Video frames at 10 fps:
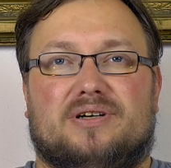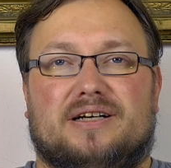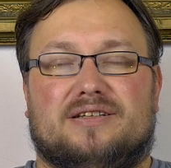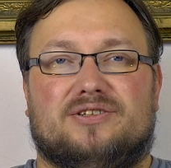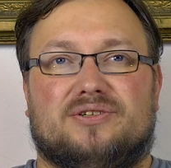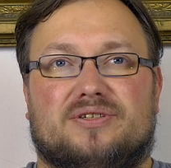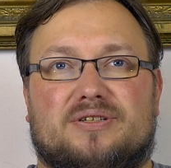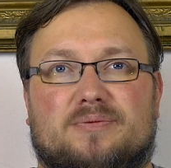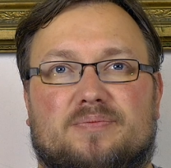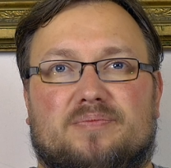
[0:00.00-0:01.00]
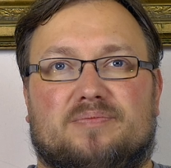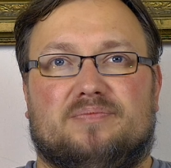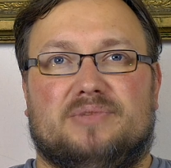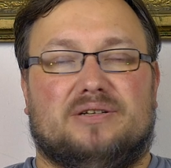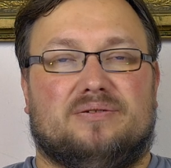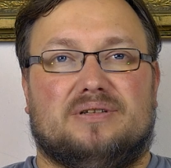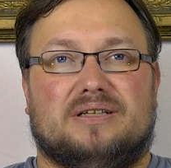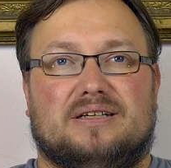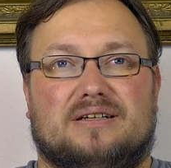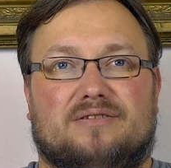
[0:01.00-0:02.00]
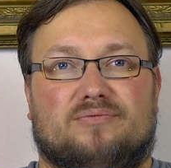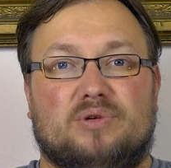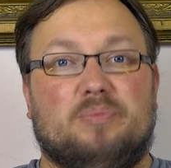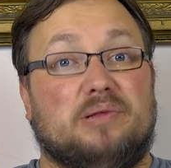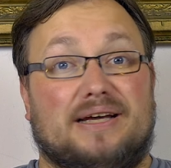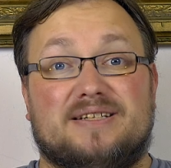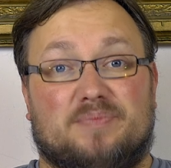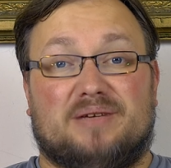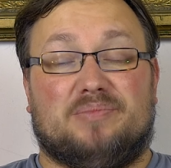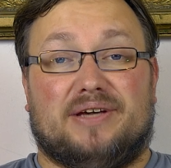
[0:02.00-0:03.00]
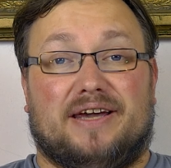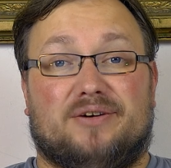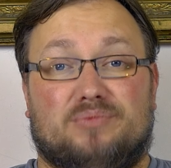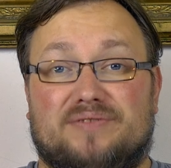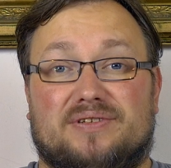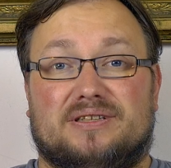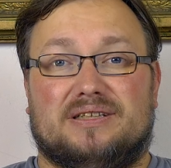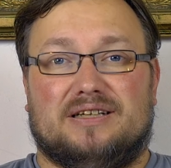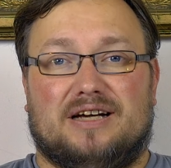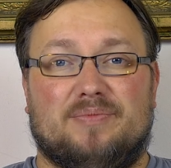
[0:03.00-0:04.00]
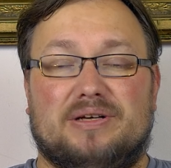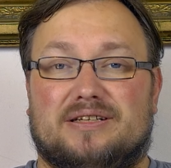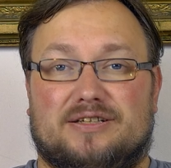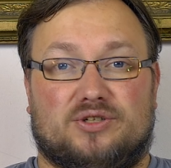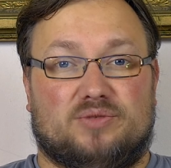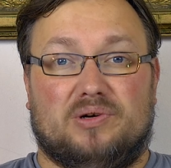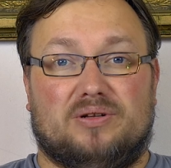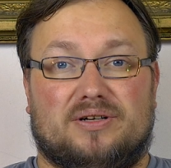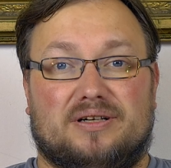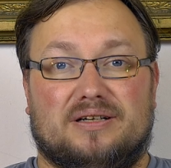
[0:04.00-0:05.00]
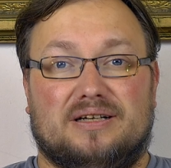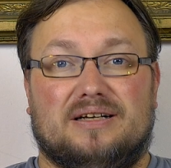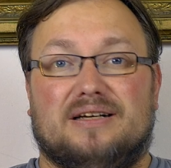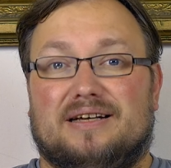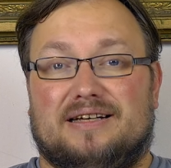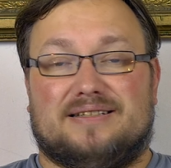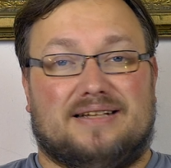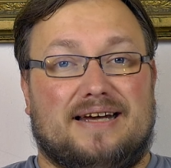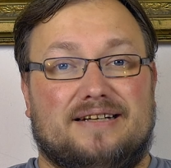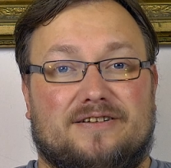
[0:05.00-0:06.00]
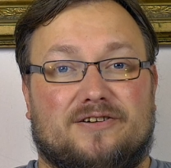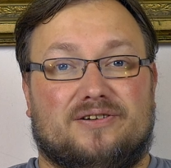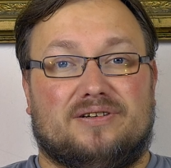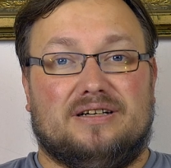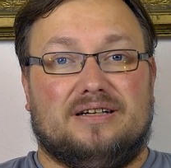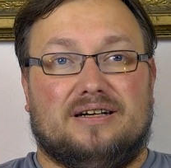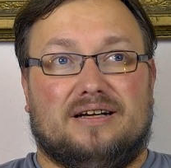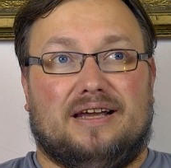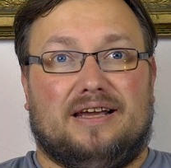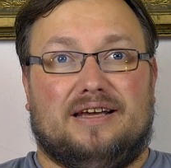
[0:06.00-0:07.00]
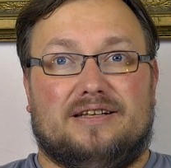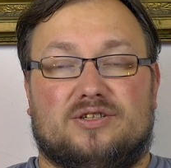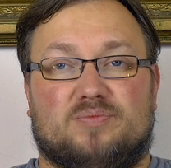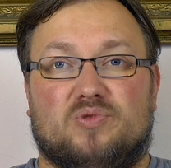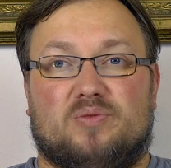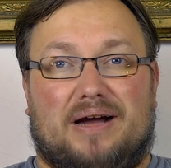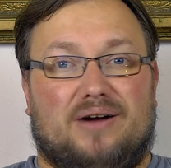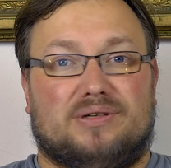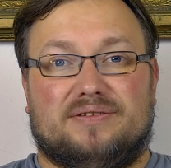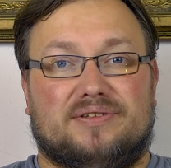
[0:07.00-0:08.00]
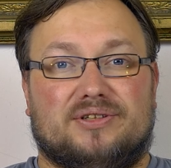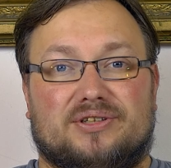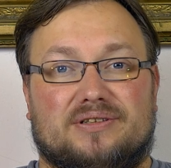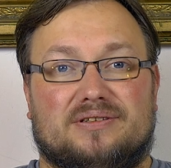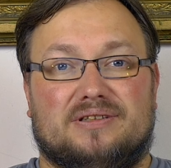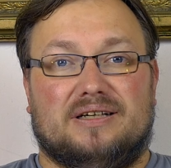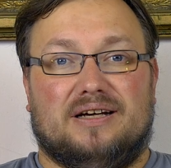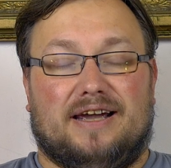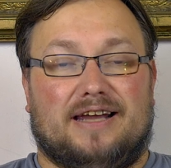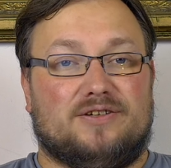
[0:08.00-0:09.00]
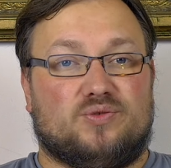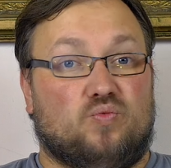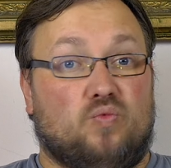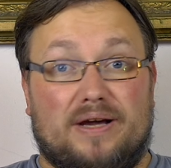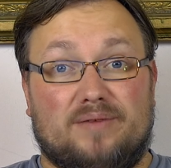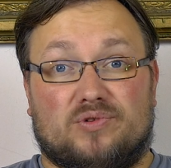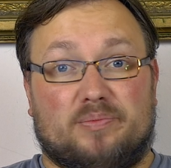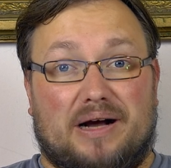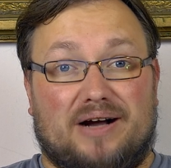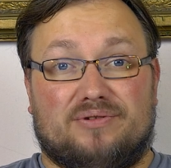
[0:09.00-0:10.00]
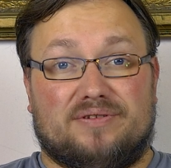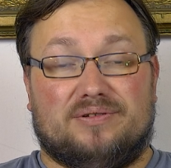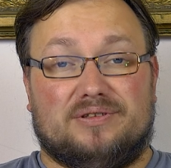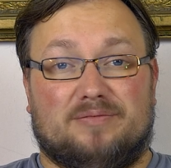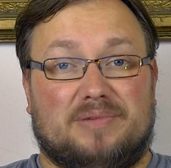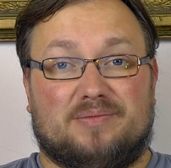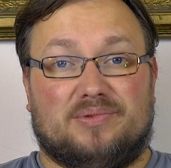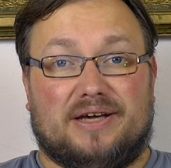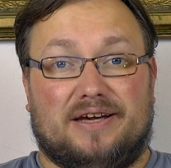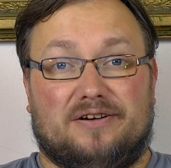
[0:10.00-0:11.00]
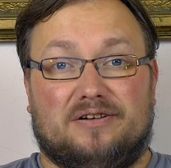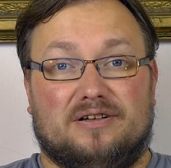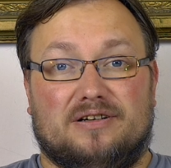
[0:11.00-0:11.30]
and just, replace MacBook Air with it? I mean, it's smaller, it's lighter, it's more power efficient, and it's way more powerful than MacBook Air,